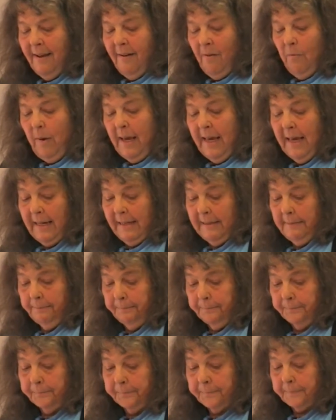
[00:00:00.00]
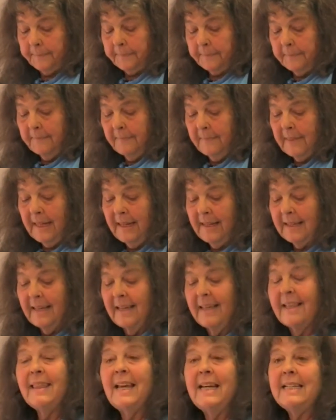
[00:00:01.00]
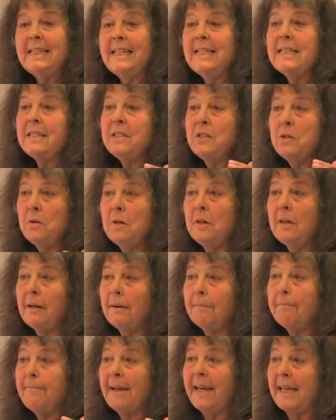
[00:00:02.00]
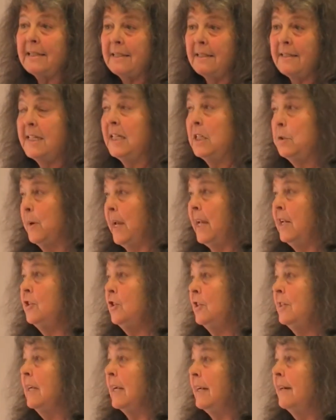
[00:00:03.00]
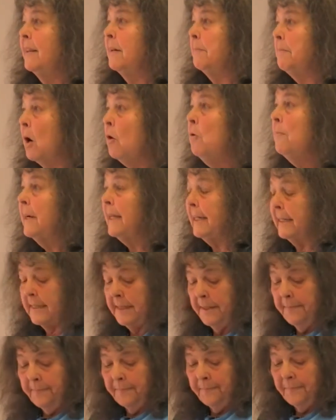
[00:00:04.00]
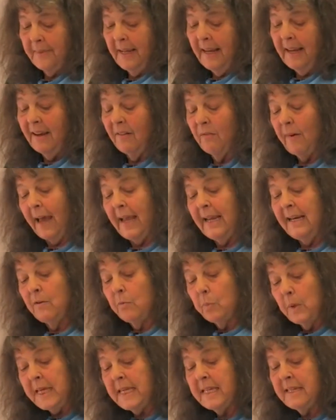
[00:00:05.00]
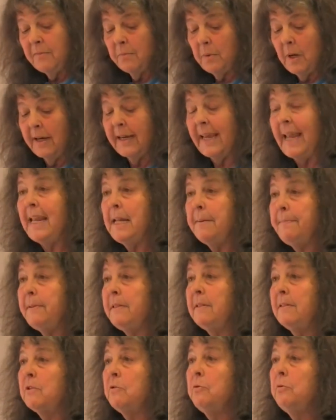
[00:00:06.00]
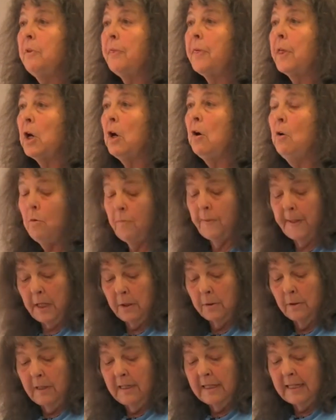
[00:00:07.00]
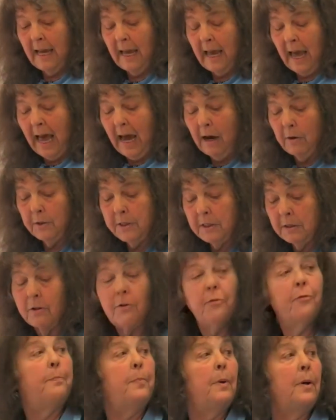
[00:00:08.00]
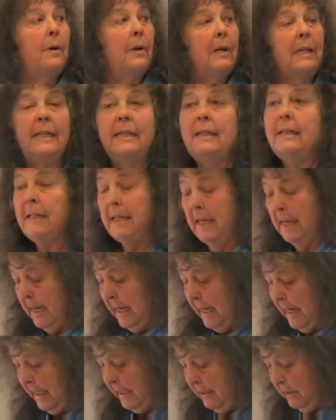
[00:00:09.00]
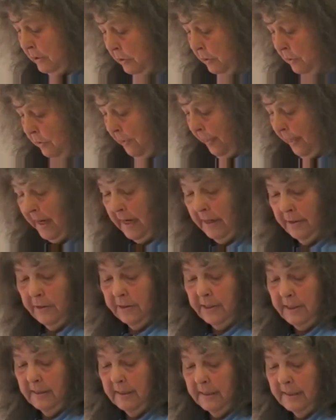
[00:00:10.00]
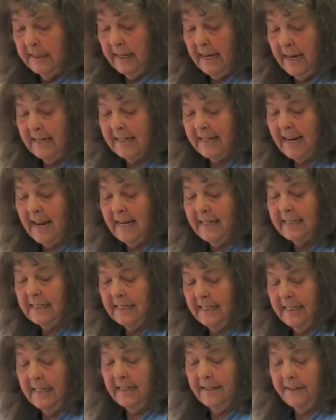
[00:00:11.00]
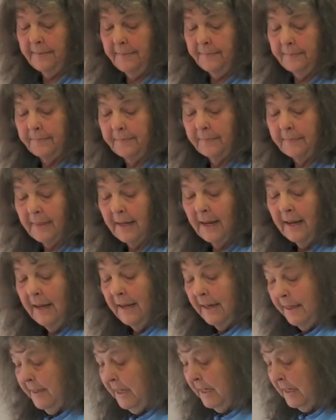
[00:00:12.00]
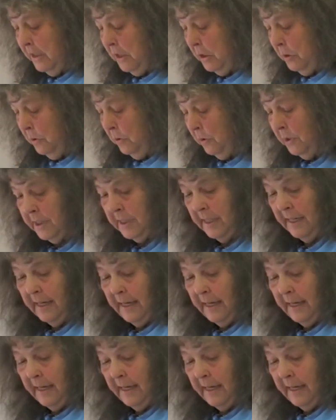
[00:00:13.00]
Well, that is your bad situation in the moment. While we were able to throw Veolia out of Berlin in 2018. The news